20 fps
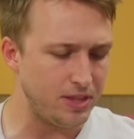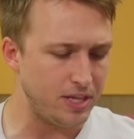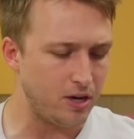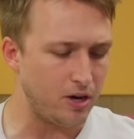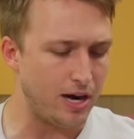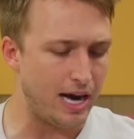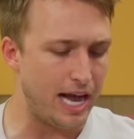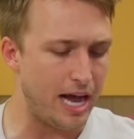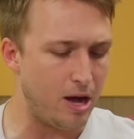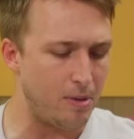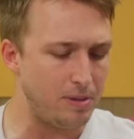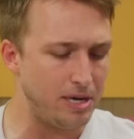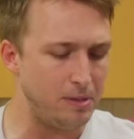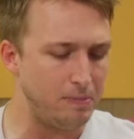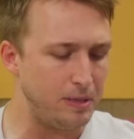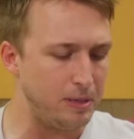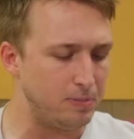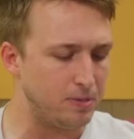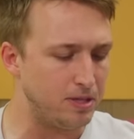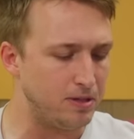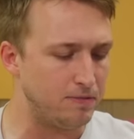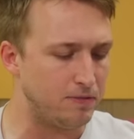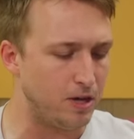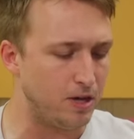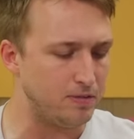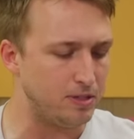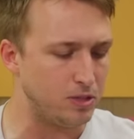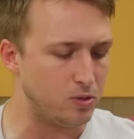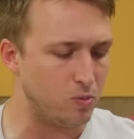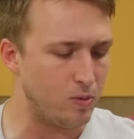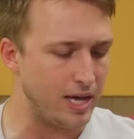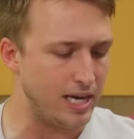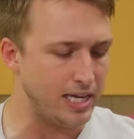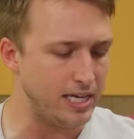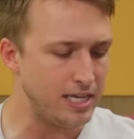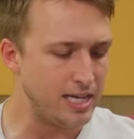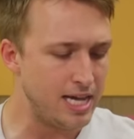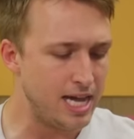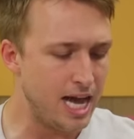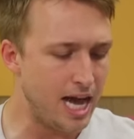There are how many people involved in the
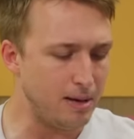wedding?